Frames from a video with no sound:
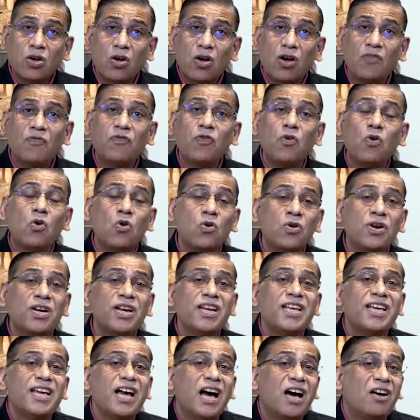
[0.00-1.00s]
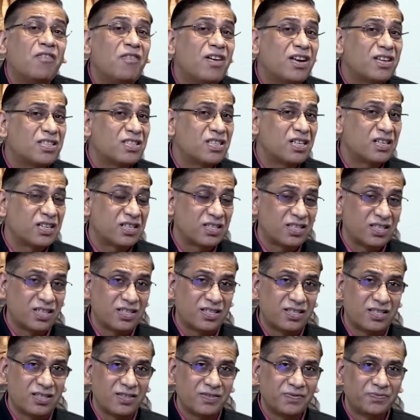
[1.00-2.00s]
of only our
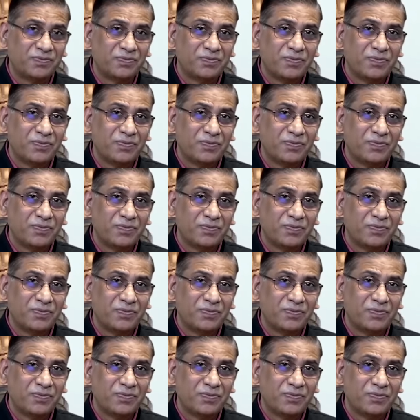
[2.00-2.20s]
citizens.